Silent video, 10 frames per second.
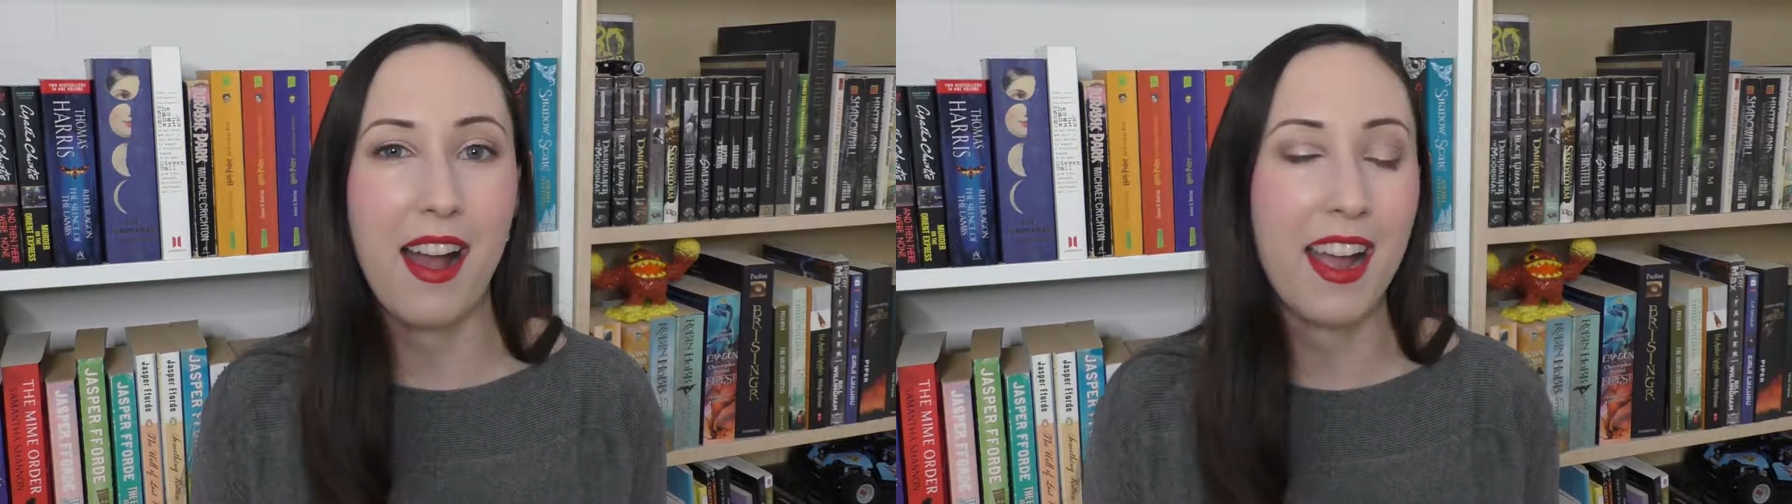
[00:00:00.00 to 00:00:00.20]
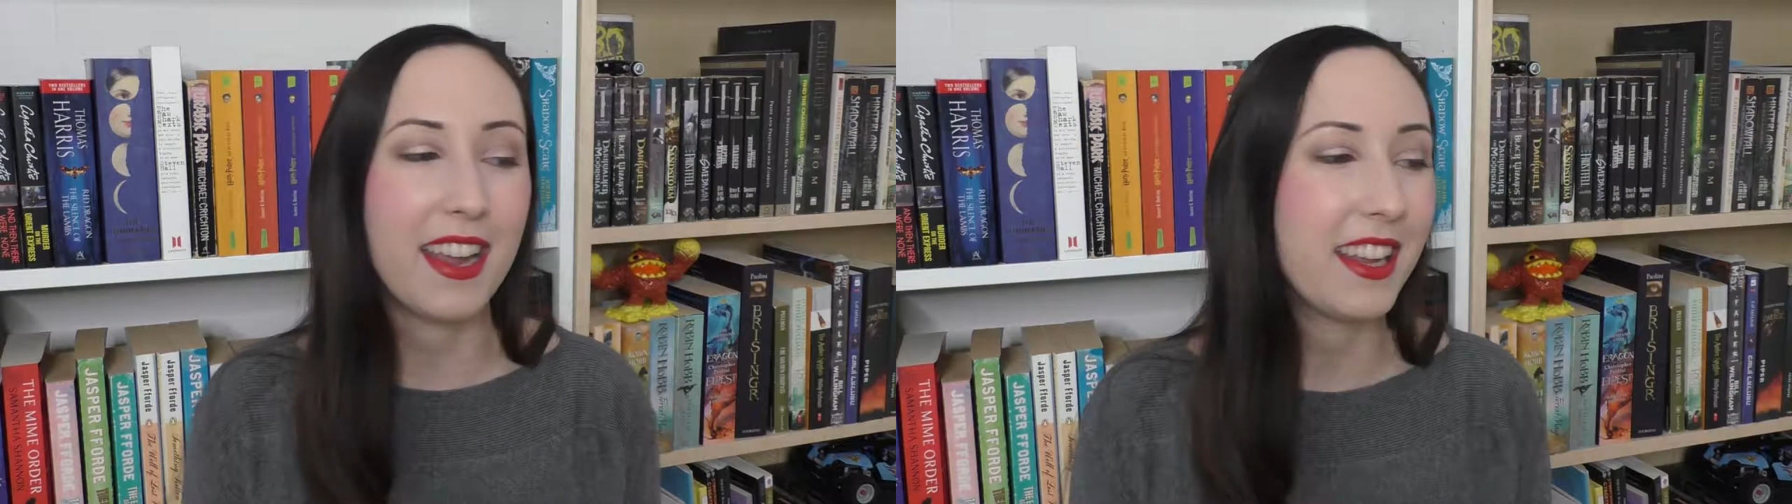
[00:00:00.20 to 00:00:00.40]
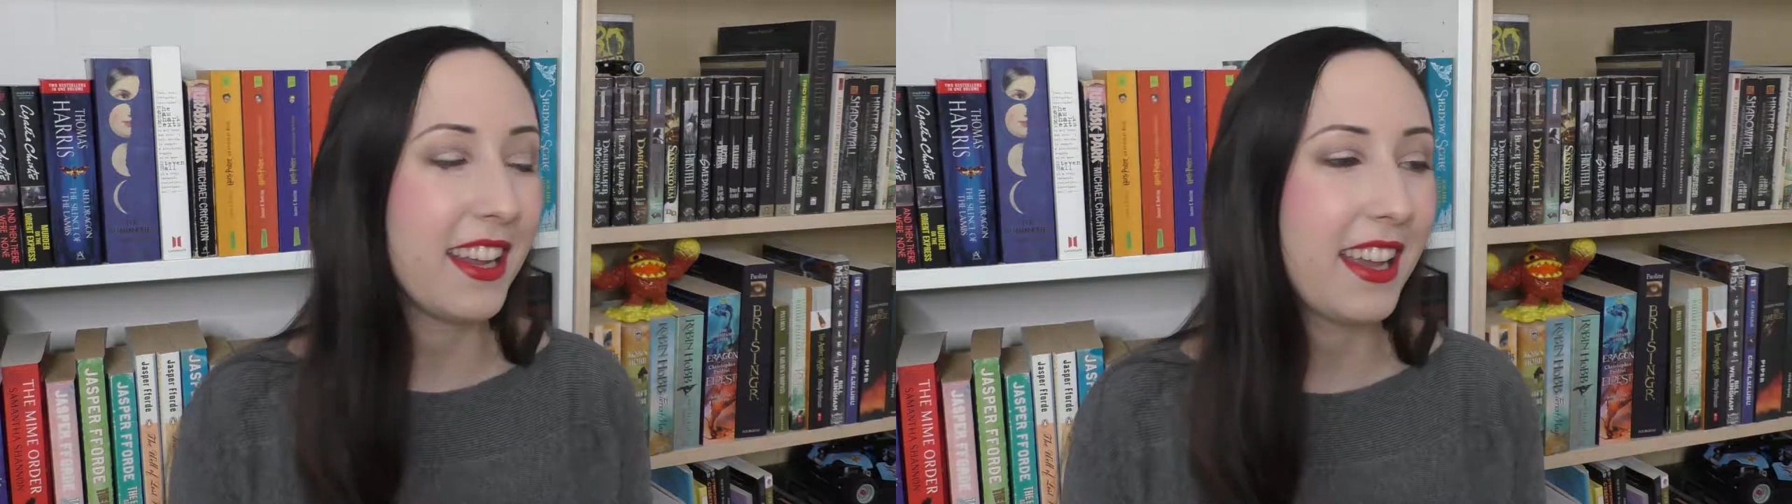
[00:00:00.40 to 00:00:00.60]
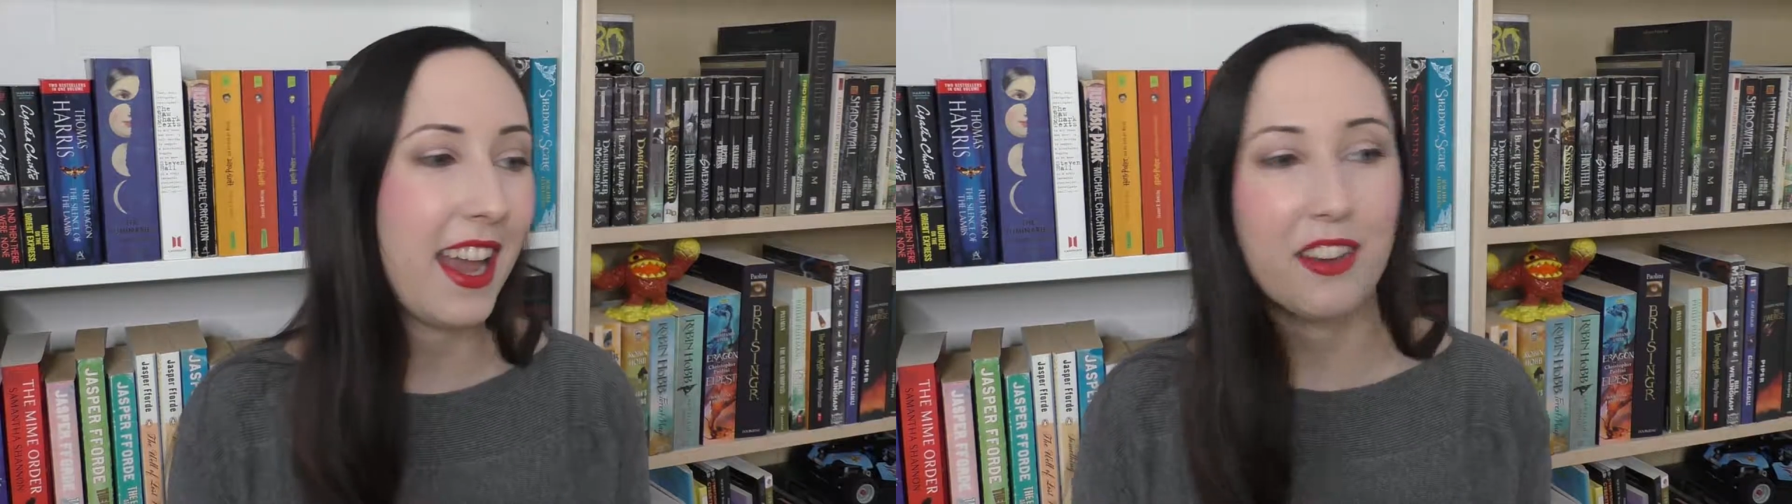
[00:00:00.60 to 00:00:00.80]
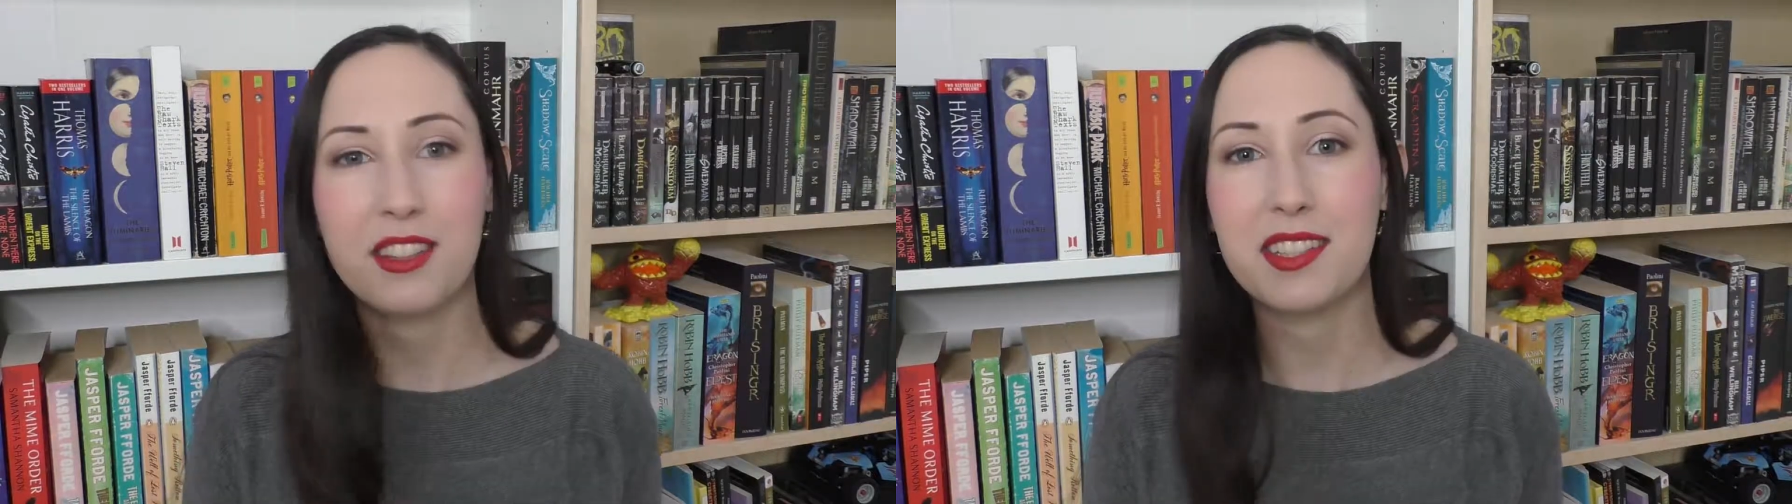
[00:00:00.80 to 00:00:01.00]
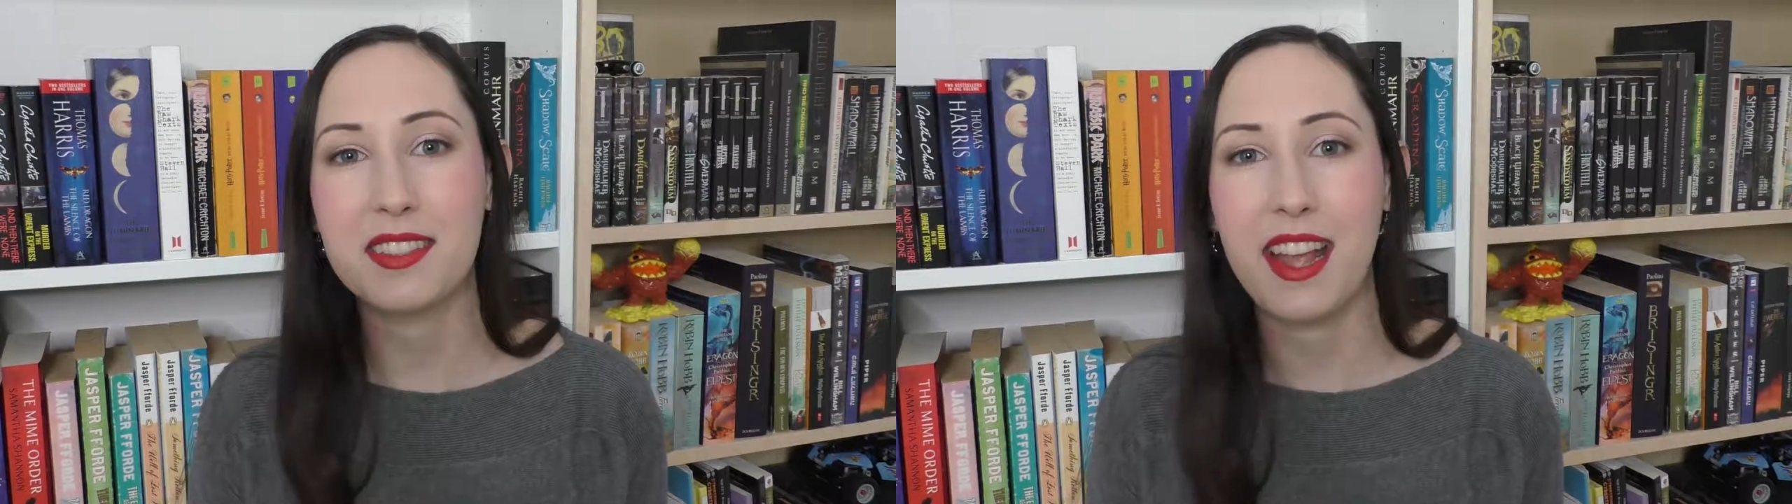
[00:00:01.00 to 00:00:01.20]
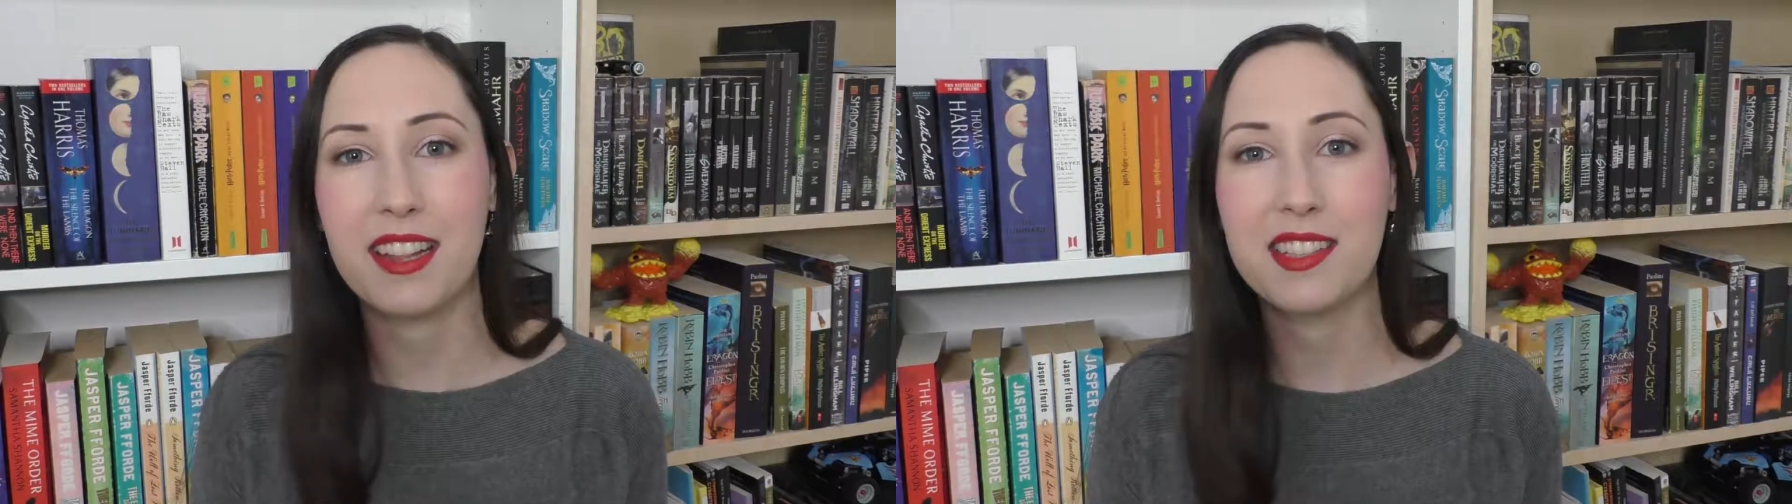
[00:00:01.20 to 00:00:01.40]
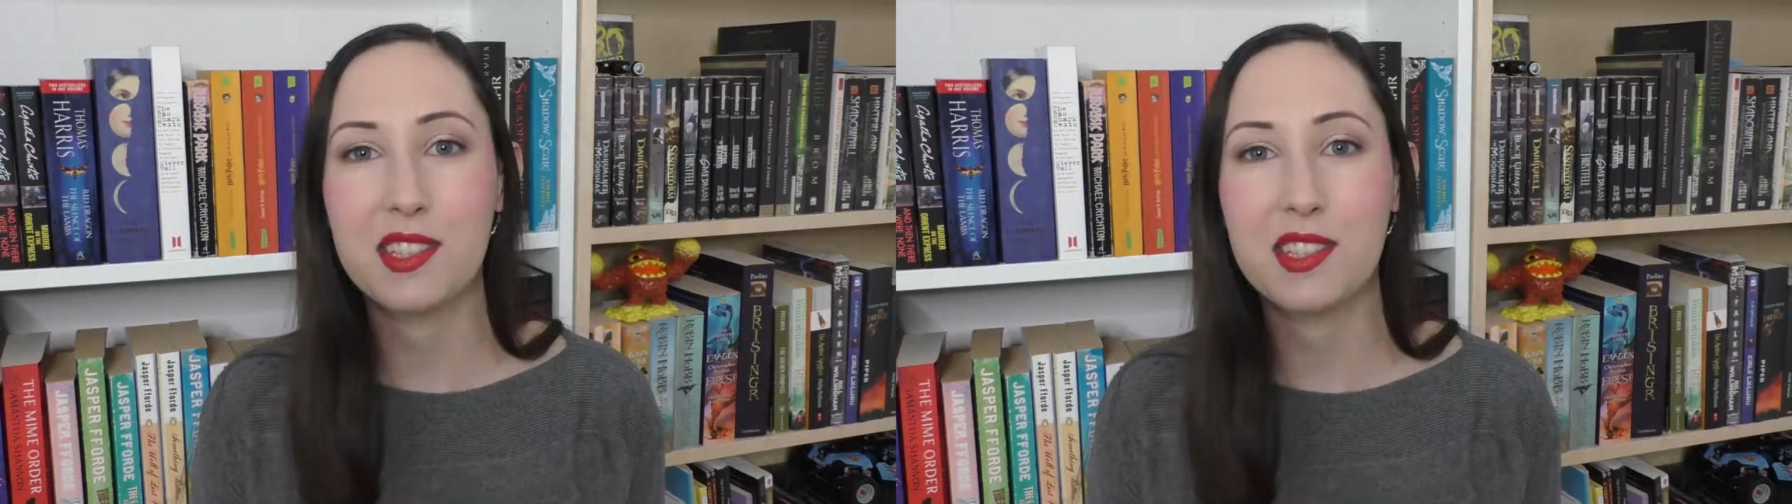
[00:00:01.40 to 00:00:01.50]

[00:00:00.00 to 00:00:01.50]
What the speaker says: I cannot stand.